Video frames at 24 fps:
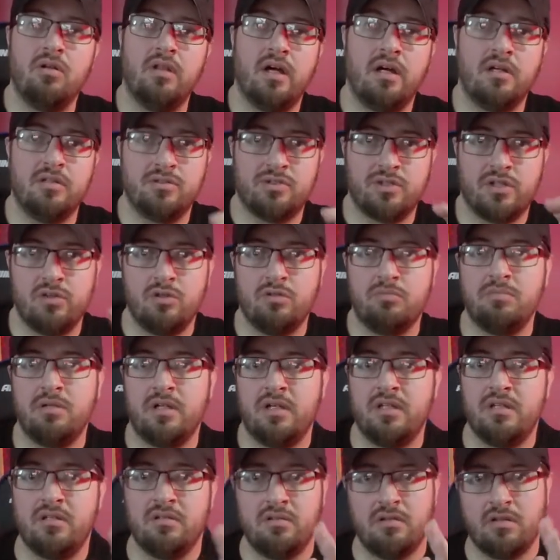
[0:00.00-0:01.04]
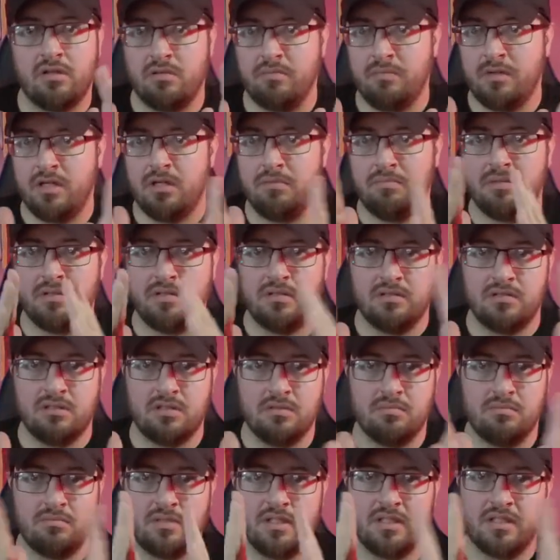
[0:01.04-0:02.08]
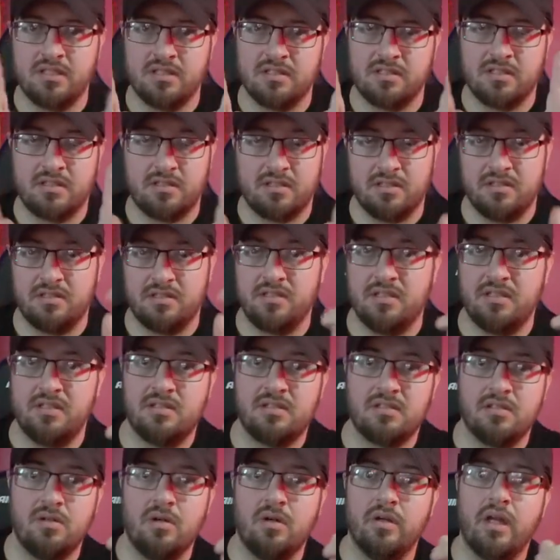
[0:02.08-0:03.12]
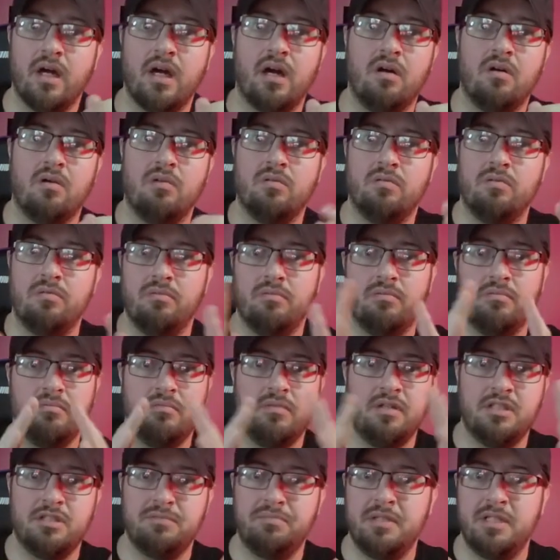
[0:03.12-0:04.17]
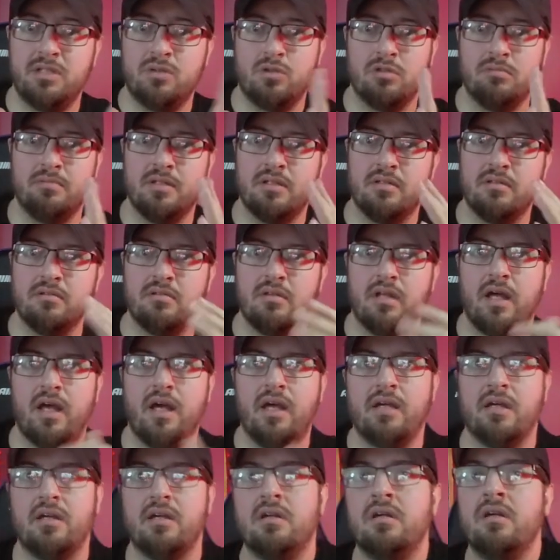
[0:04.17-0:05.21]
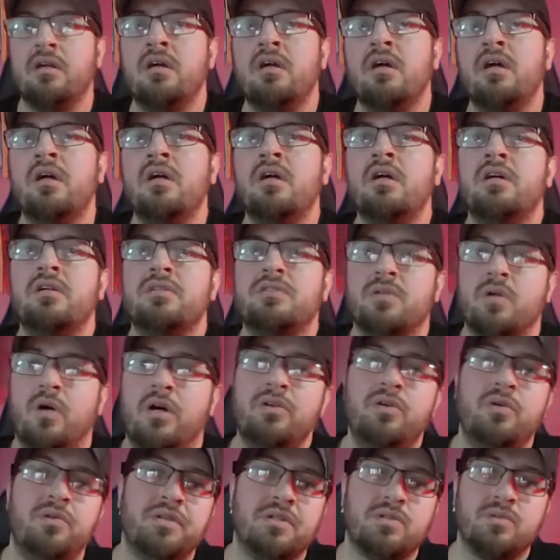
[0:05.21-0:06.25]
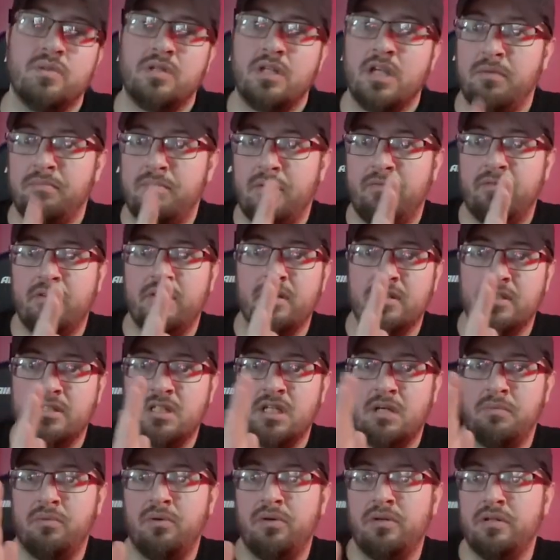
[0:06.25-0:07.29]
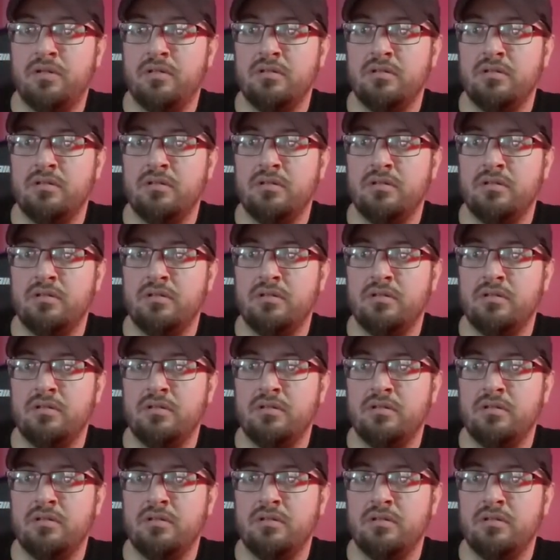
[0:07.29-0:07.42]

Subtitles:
and tried to apply it, there might have been some inconsistencies on how each piece would have been hanging. So I knew this would keep everything separated